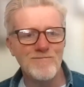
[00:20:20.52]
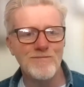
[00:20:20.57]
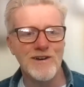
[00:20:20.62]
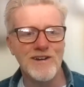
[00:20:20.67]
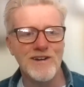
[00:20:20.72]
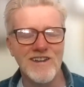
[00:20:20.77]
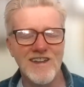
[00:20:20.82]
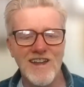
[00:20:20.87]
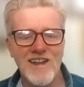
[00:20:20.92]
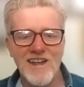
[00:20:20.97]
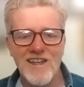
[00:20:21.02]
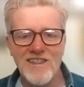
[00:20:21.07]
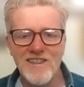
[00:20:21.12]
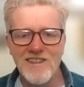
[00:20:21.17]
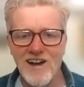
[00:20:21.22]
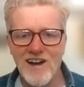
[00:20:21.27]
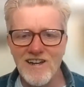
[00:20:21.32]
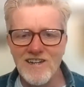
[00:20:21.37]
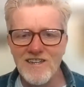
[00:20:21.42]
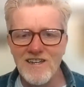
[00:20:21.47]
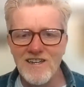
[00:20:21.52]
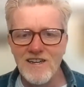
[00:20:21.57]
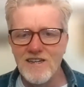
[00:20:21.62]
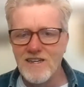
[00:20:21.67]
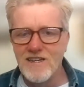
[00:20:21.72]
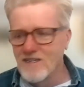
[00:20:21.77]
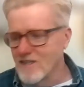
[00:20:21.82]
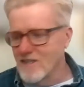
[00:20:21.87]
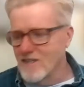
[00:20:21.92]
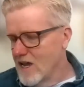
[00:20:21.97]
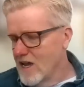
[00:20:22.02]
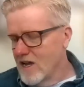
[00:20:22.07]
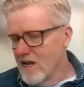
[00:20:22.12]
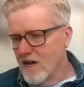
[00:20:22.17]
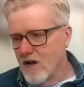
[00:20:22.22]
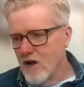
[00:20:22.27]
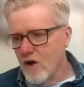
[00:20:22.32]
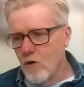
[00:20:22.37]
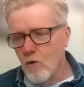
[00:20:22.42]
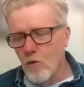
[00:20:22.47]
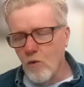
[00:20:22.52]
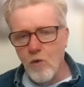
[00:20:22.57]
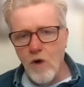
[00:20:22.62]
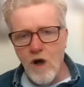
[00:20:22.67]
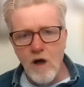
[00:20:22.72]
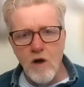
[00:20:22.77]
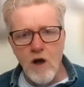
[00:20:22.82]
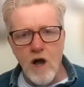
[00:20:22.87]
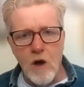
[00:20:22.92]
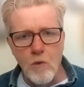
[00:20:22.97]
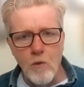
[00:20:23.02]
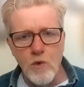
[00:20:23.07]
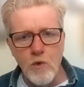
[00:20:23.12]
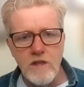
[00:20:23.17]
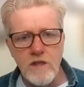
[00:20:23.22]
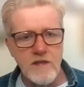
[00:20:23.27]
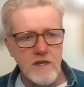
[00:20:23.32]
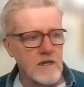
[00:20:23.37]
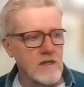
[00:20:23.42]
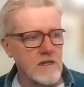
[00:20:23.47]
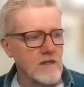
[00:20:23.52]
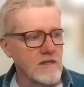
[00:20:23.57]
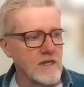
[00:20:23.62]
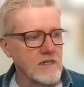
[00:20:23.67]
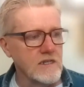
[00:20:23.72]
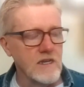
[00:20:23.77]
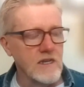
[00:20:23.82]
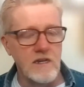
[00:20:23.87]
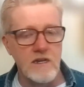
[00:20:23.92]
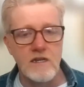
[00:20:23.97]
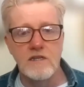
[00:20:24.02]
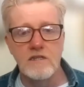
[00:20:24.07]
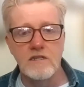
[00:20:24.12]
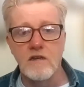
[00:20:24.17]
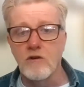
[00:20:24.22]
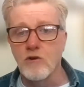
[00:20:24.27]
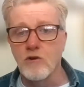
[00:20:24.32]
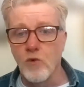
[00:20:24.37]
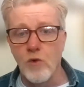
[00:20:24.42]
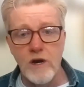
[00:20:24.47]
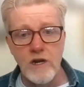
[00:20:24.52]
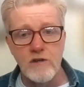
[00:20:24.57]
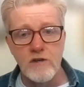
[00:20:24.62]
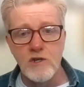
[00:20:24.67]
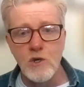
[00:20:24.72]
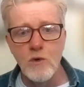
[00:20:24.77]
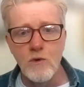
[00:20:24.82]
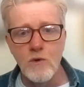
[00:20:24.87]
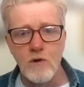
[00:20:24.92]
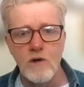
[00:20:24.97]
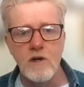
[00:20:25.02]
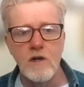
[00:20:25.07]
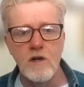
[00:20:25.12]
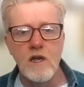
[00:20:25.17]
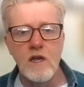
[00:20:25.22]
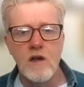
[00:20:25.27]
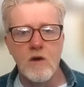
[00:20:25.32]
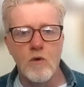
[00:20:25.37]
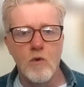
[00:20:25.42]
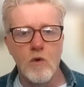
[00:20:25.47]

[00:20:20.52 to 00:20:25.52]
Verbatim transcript: but the idea is while we think LinkedIn is a great tool,